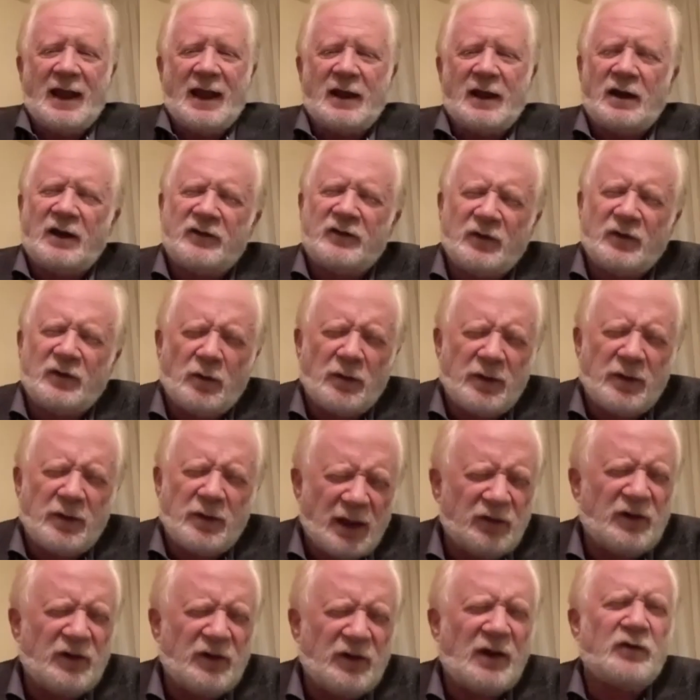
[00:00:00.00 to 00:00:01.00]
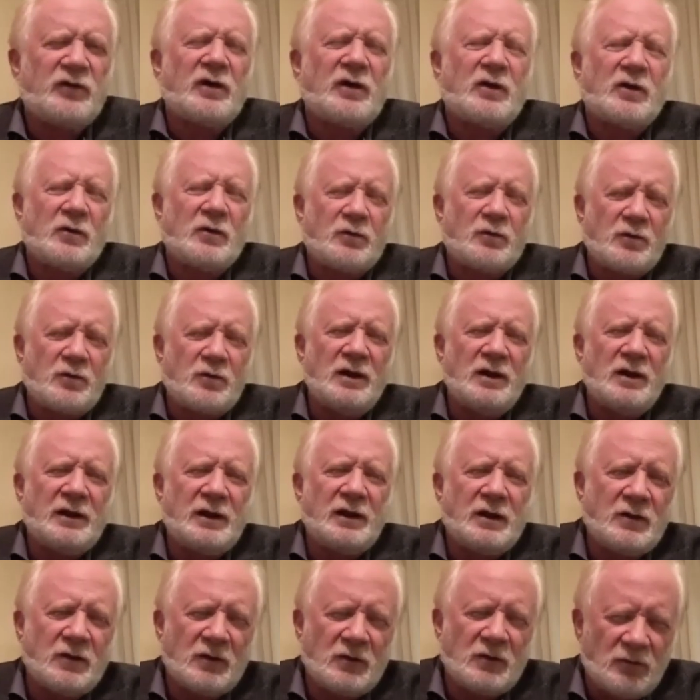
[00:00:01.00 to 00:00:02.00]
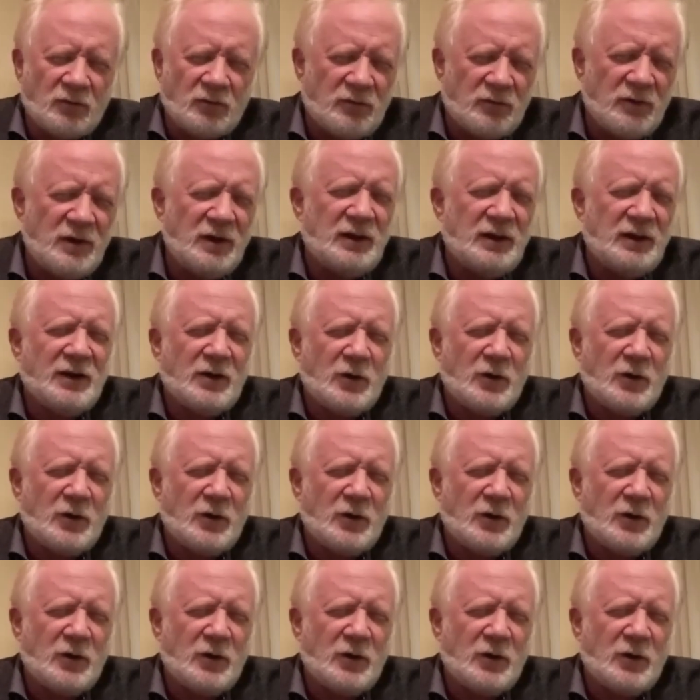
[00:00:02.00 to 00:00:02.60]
And I said, well, that sounds like a really, really